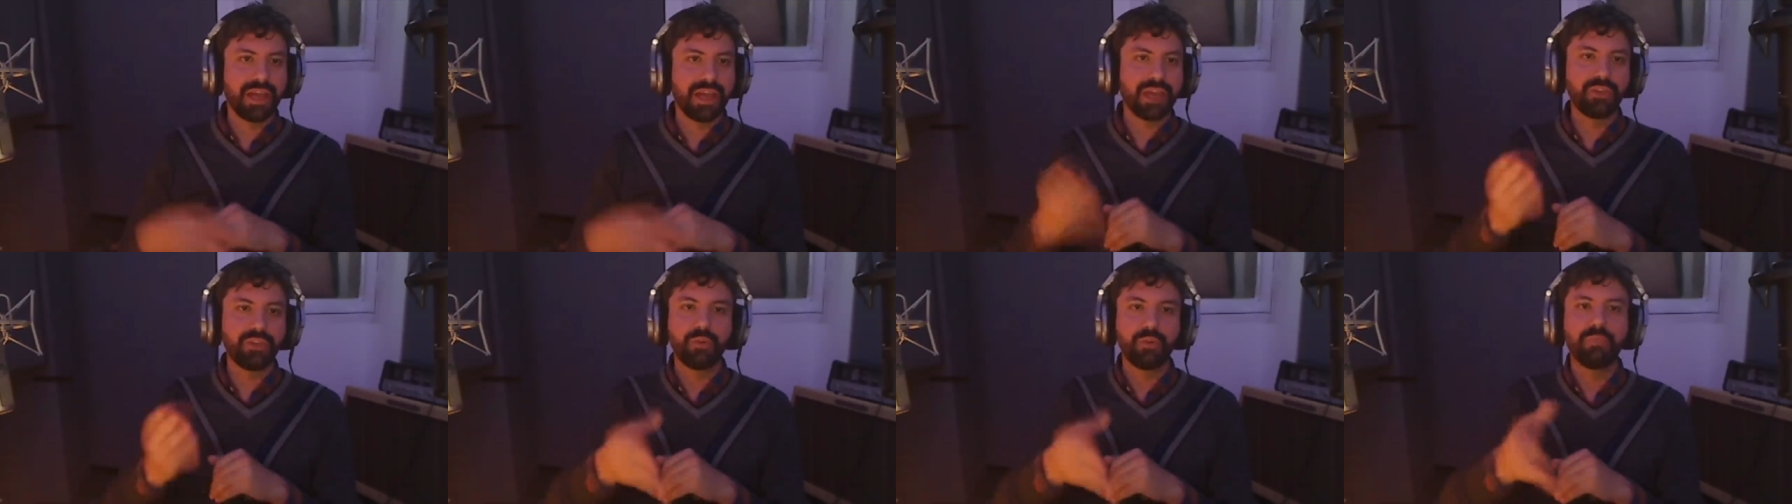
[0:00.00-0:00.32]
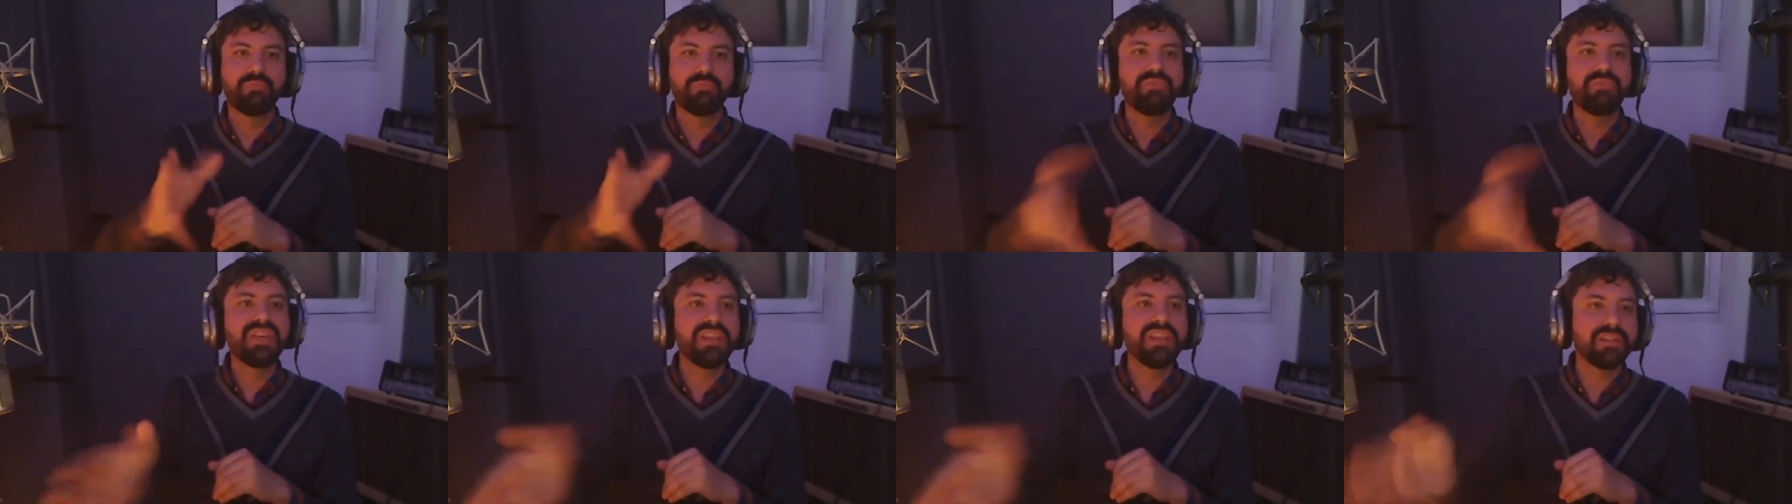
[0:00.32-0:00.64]
and you
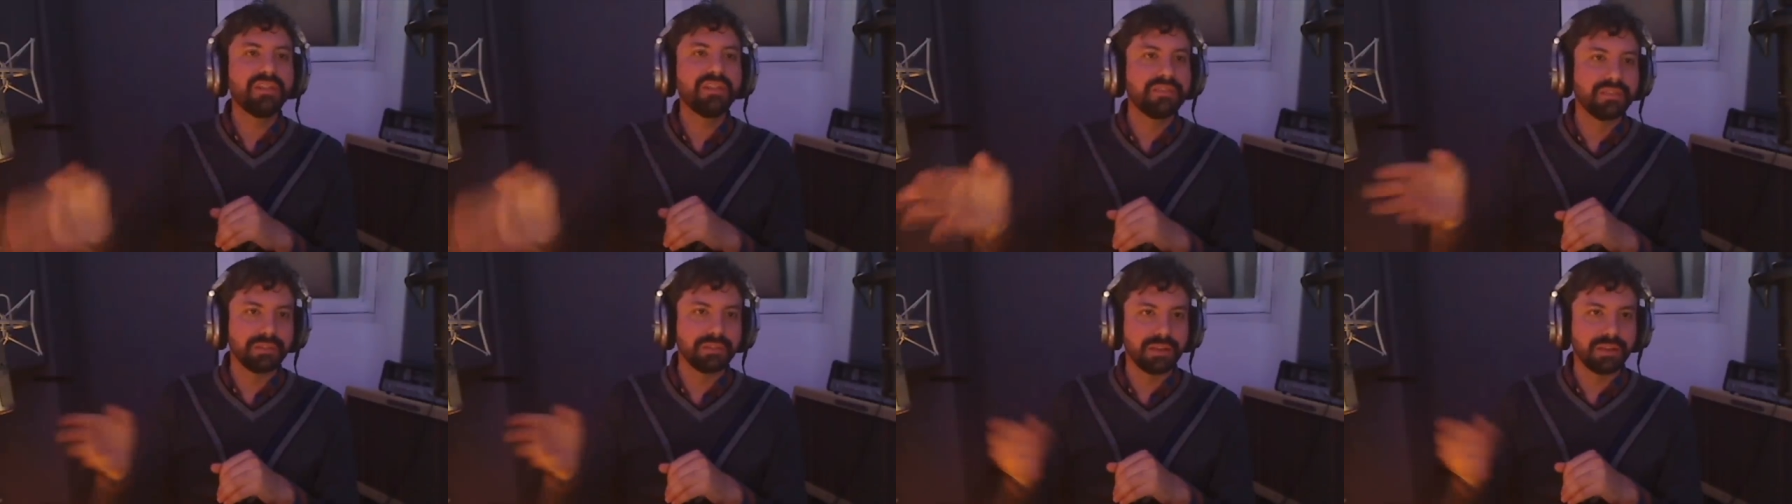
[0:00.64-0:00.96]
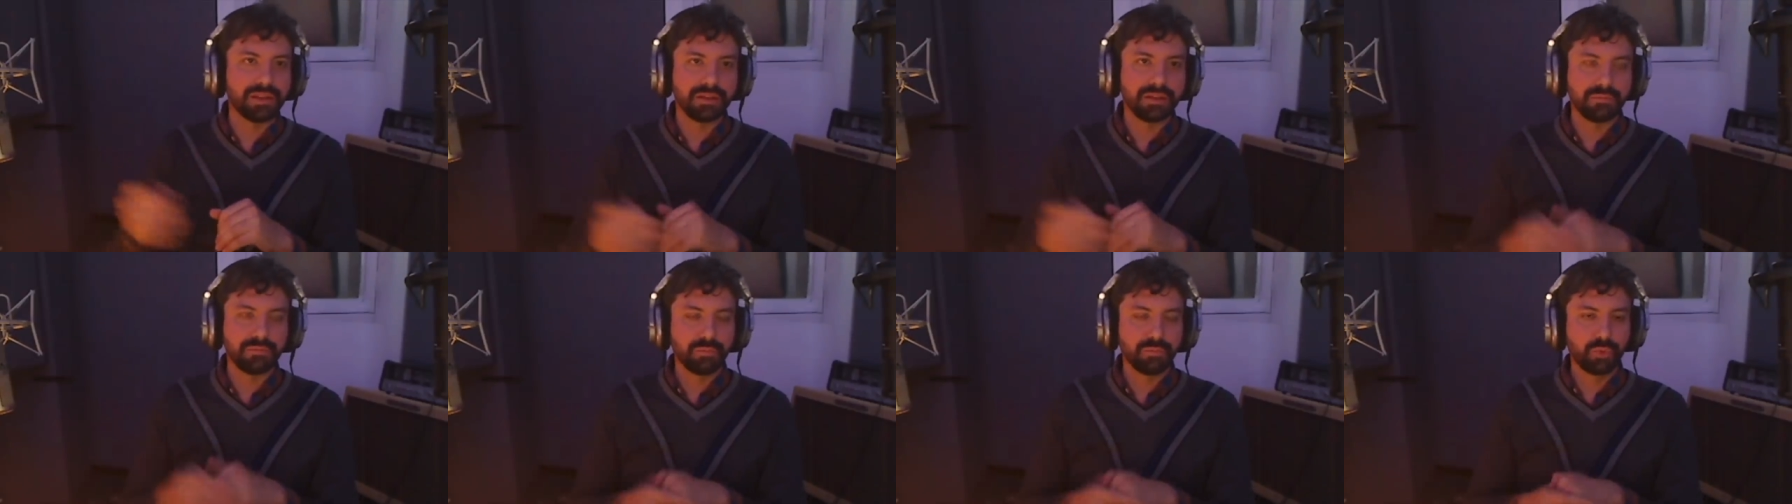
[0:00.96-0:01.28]
bid
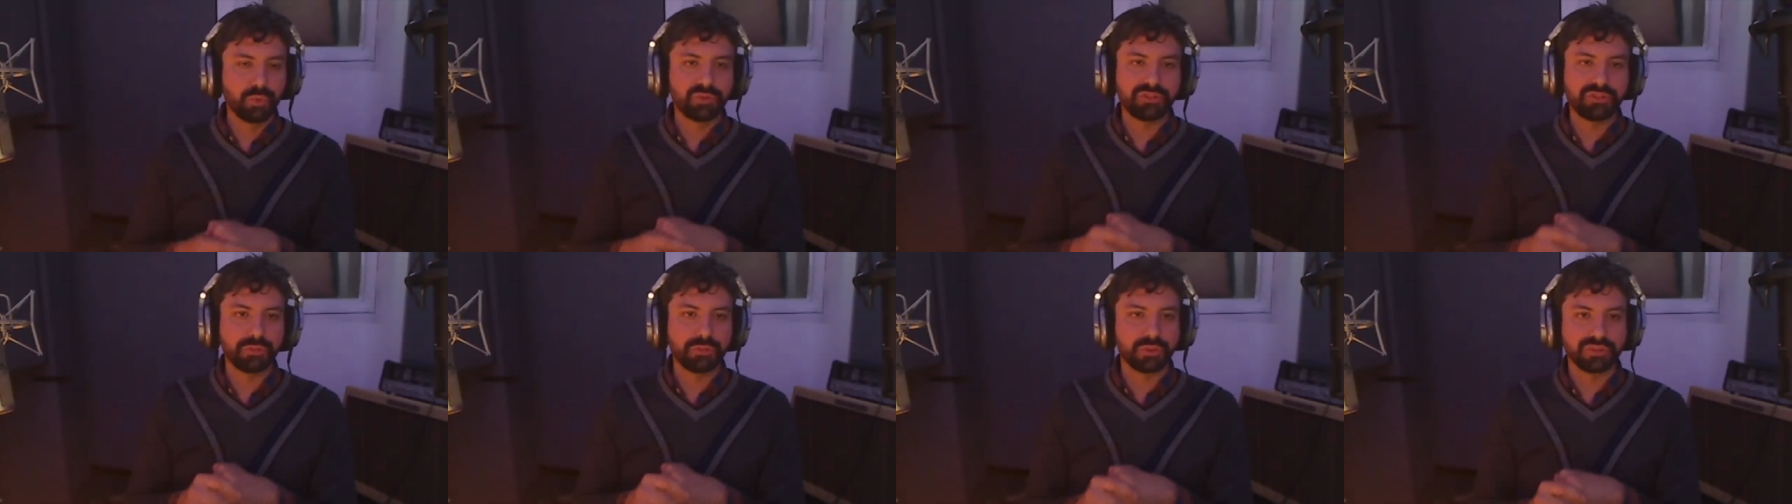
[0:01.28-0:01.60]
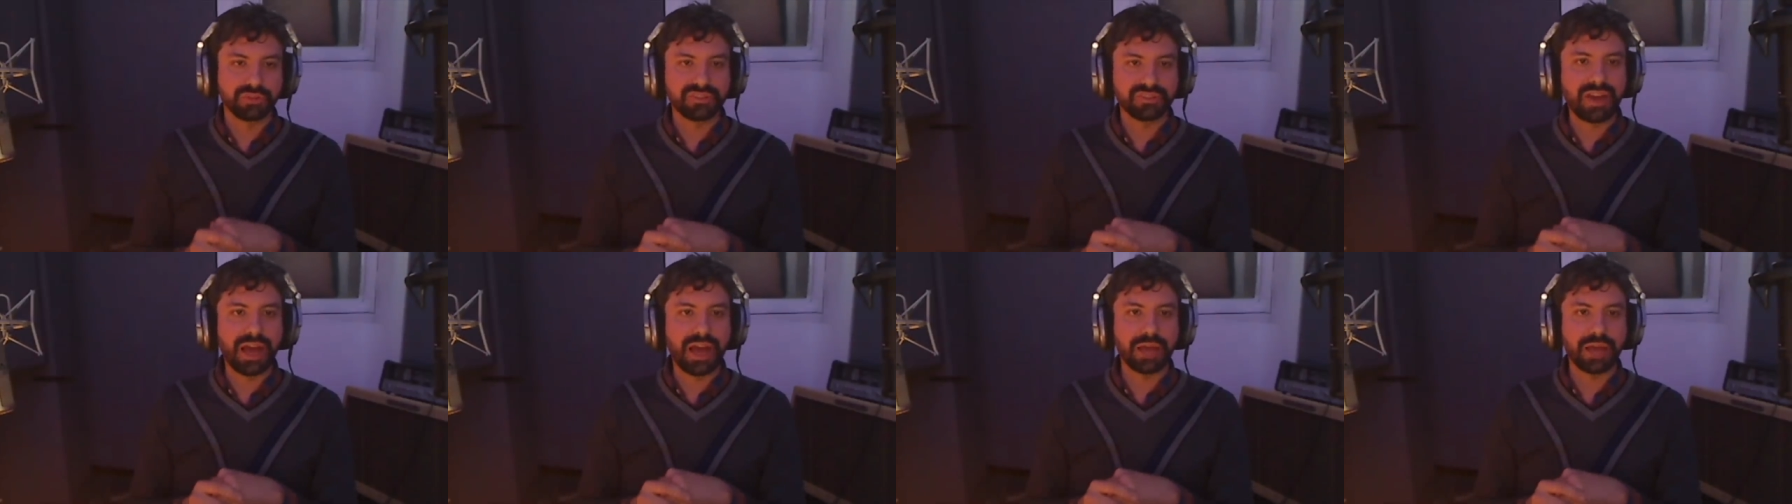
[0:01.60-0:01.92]
uh, multiple
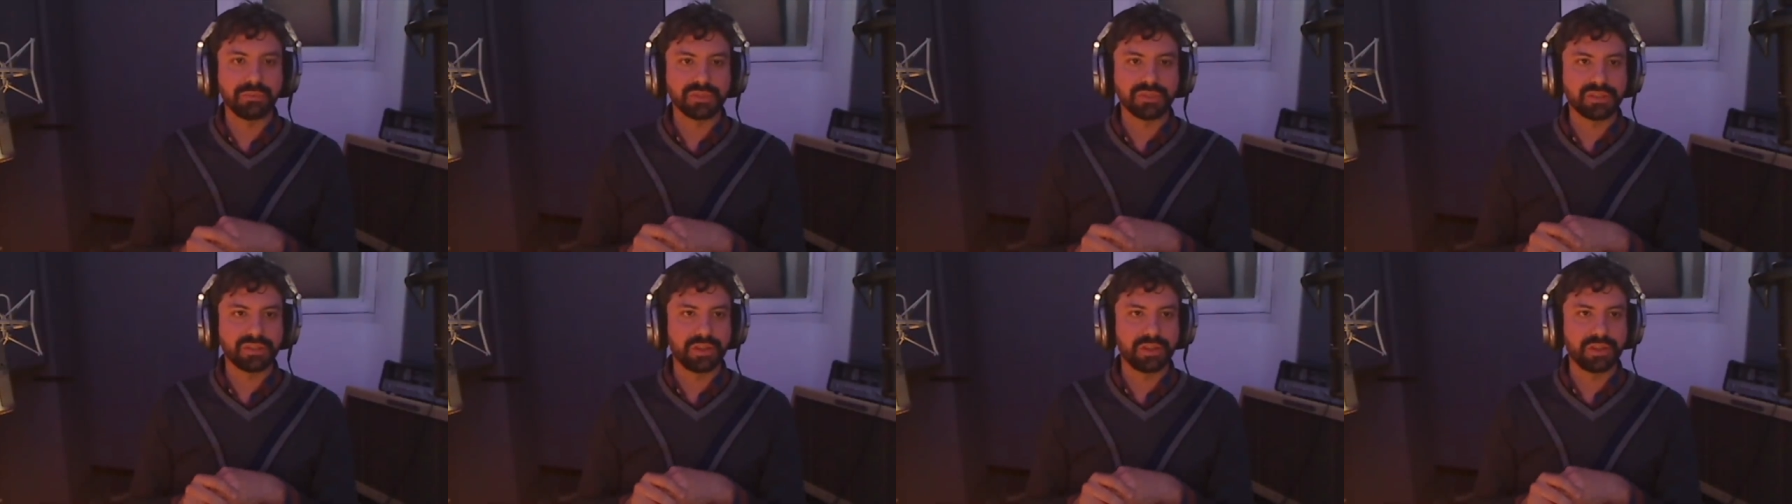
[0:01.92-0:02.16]
times.